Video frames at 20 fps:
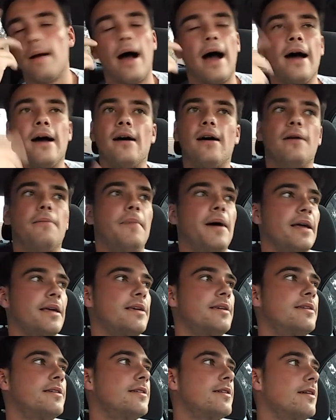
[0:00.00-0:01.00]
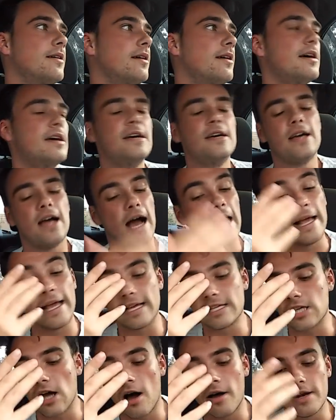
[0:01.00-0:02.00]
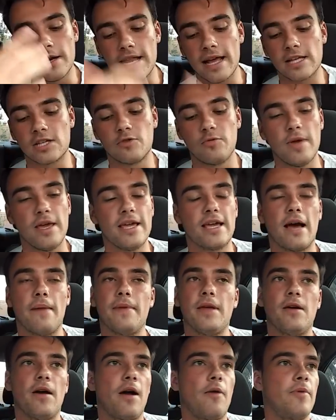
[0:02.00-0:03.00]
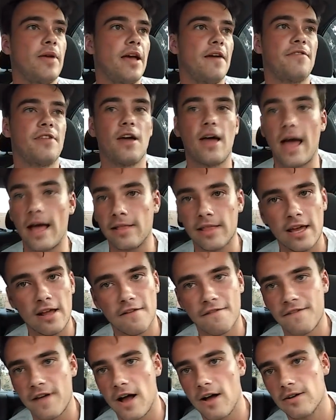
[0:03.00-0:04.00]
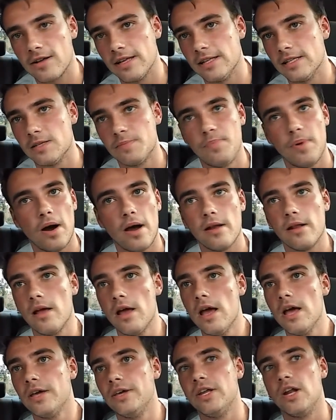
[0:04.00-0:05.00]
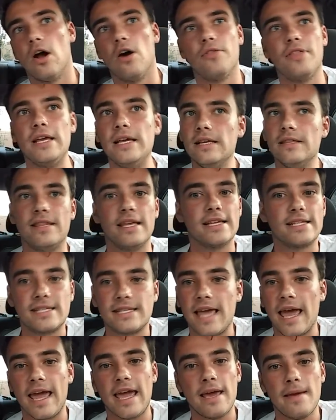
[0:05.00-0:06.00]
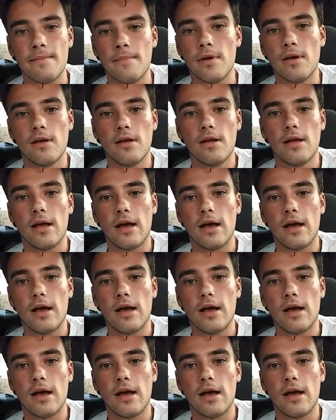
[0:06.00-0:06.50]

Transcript: oh my God. I guess on to next week, I mean, we have the Atlanta Falcons, but, you know, this game,